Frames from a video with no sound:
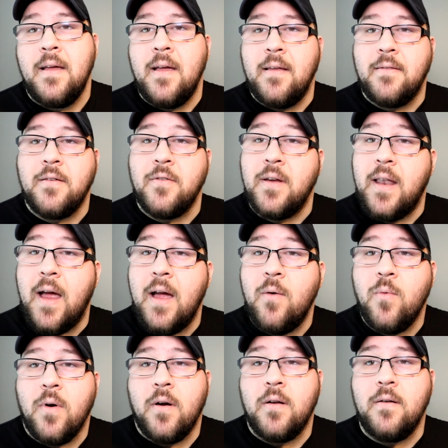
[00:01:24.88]
And so today
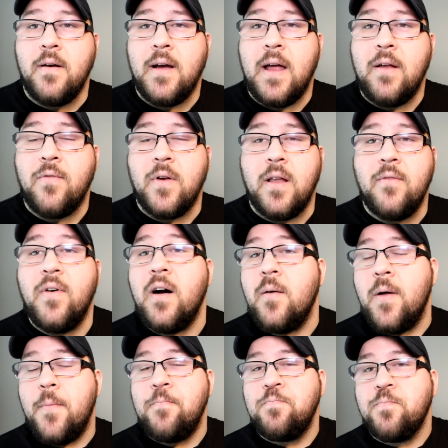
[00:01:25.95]
we're going to look at it for
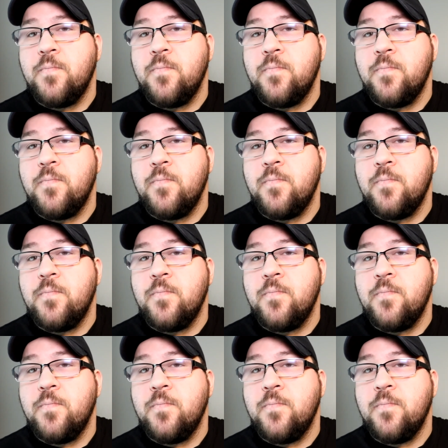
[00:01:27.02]
development.